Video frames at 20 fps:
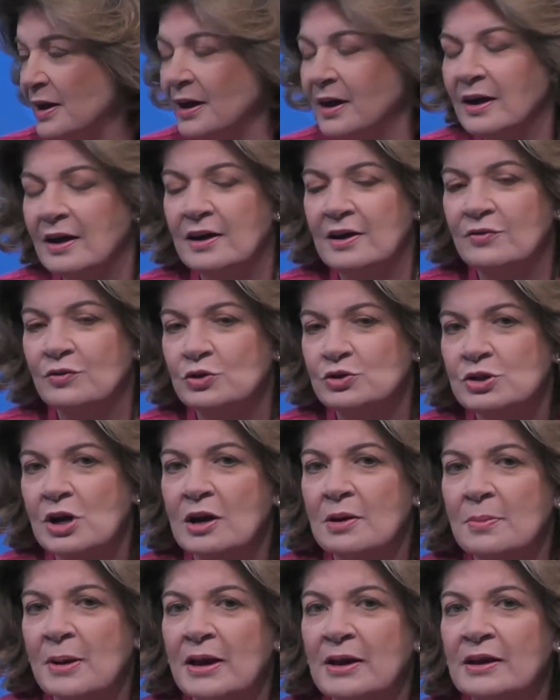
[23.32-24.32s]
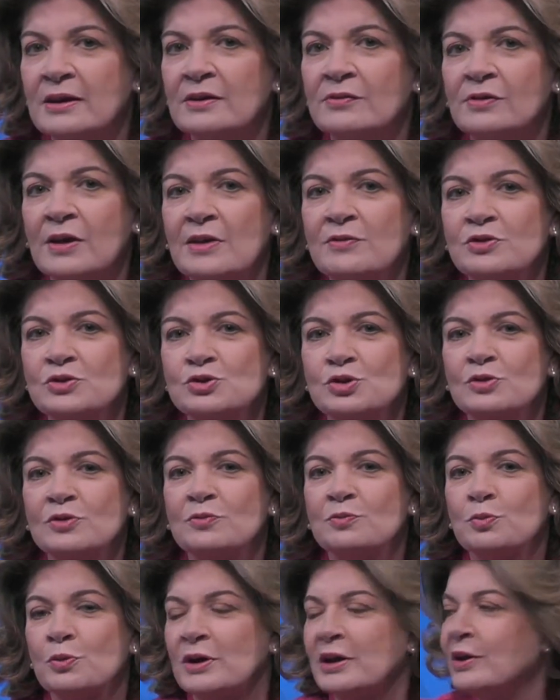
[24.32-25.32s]
Uh, if you talk about end of life, you sort
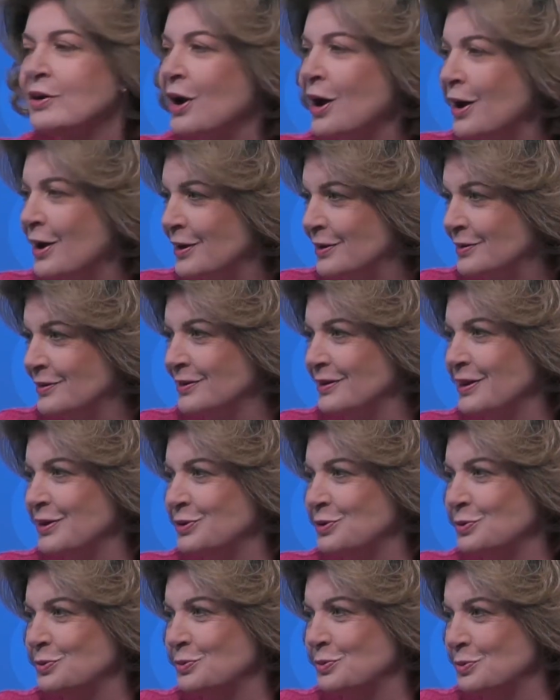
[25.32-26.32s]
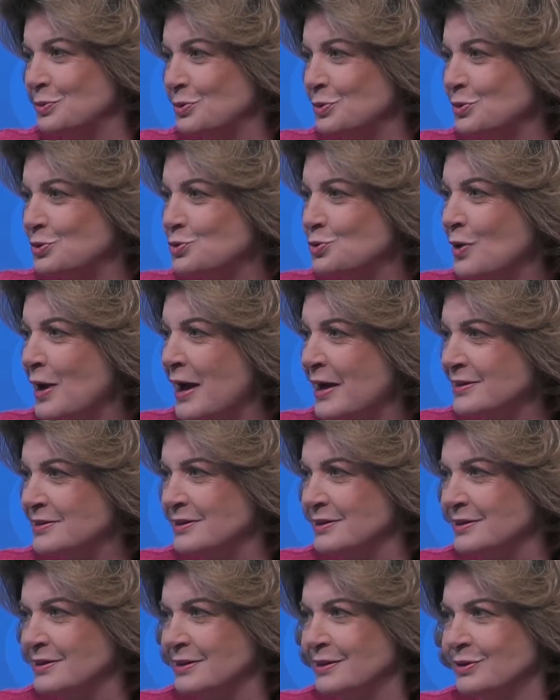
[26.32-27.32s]
of bring it on, and you you
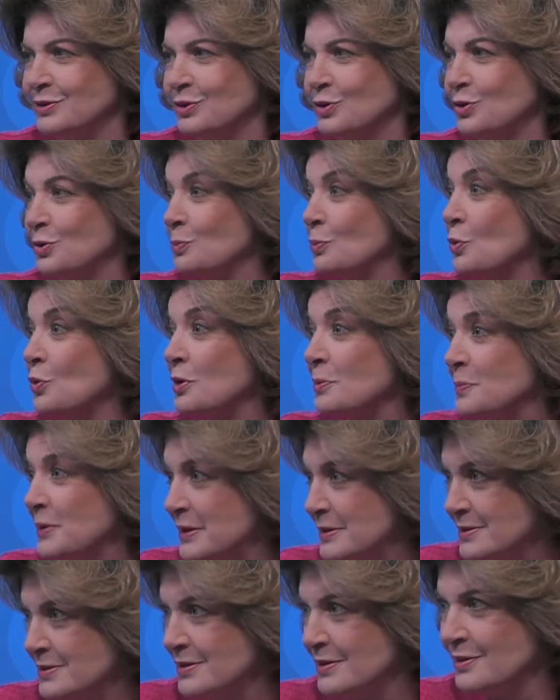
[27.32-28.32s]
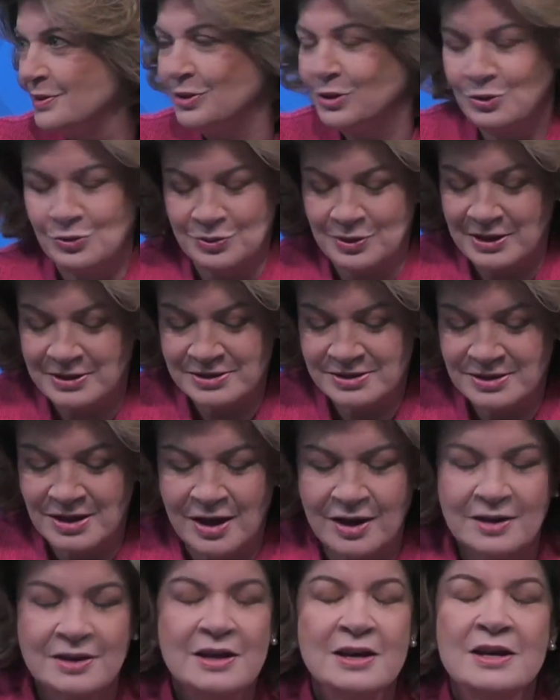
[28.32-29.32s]
attract it, and you're morbid. You know, that's
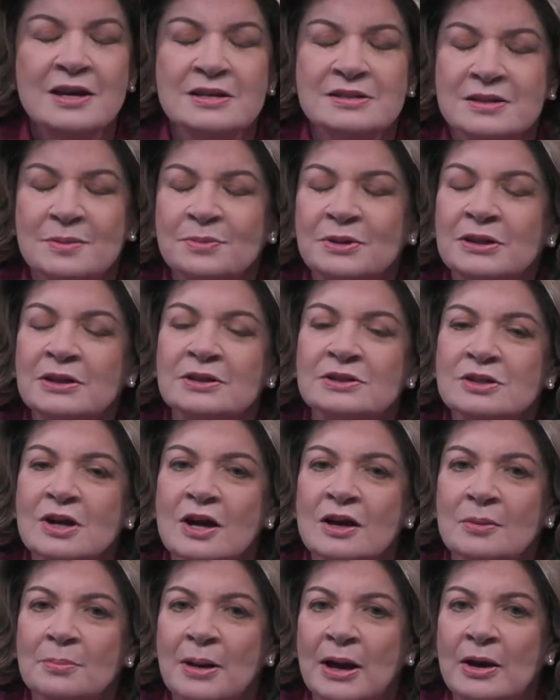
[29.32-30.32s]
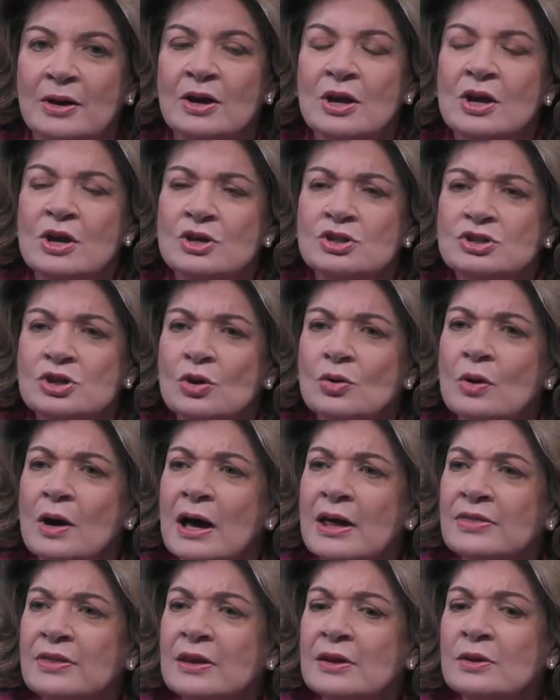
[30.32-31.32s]
not something to talk about. So,
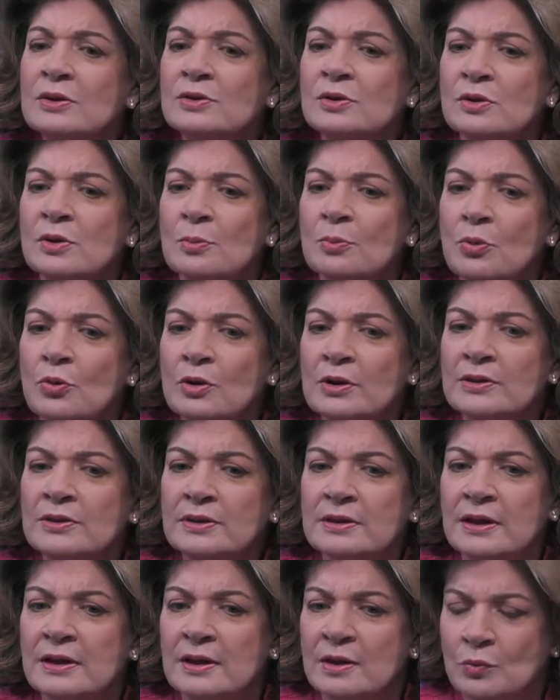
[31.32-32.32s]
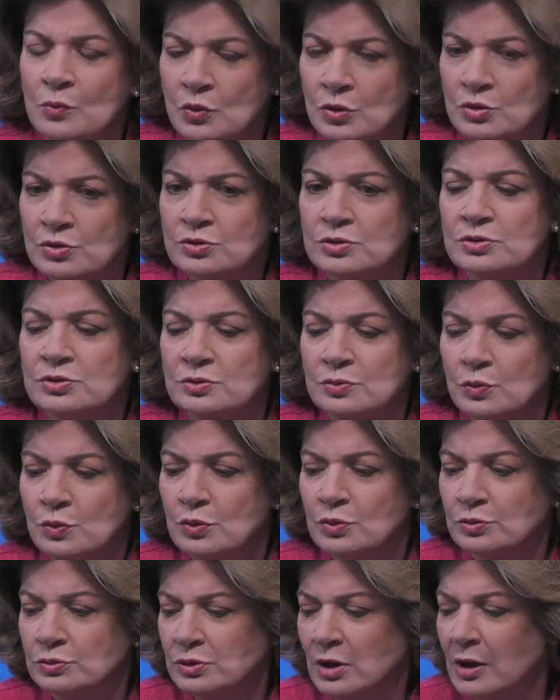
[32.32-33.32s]
I think the important thing, and we'll
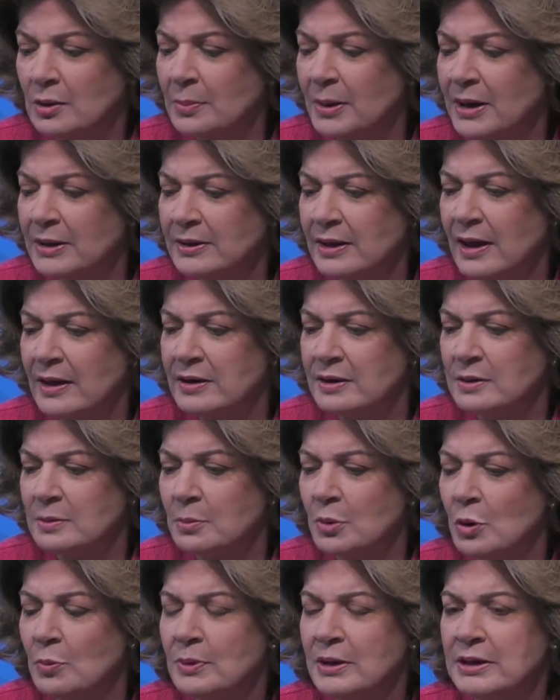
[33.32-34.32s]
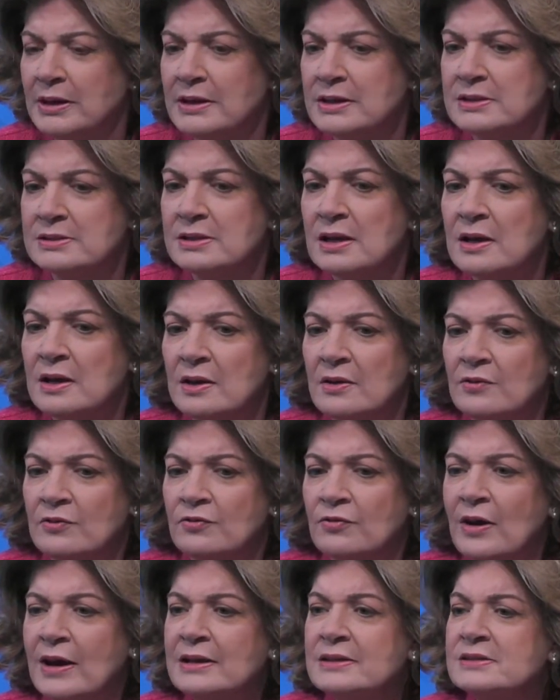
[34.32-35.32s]
we'll talk about that in a moment, is
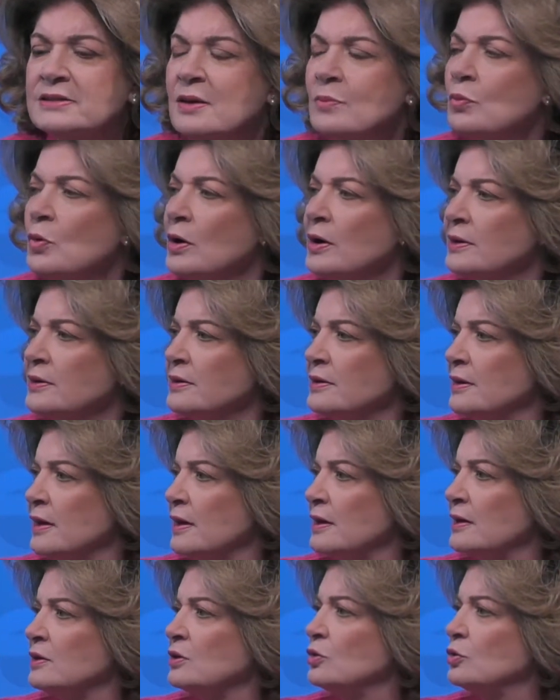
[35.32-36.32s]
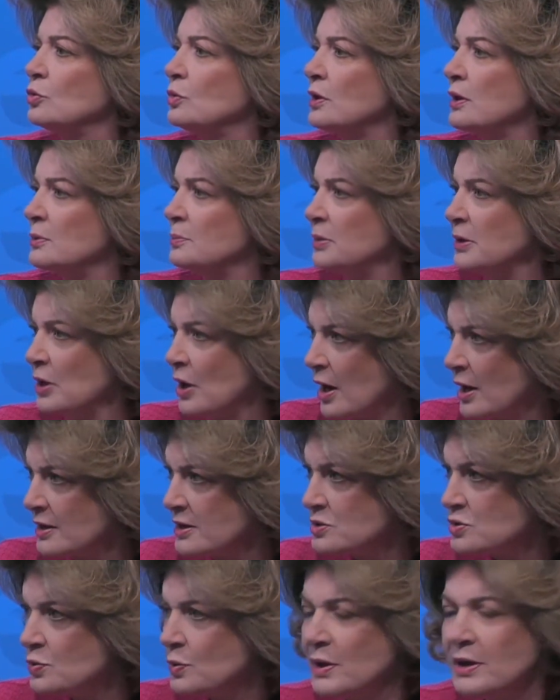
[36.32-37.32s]
find someone that you can be
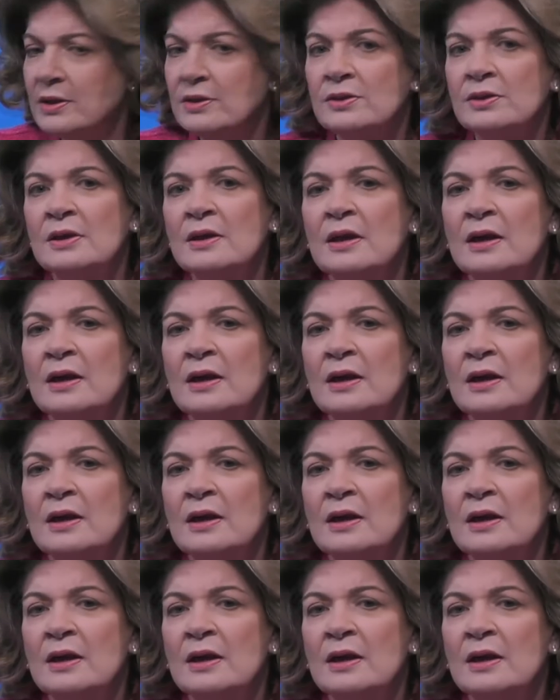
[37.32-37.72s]
honest with,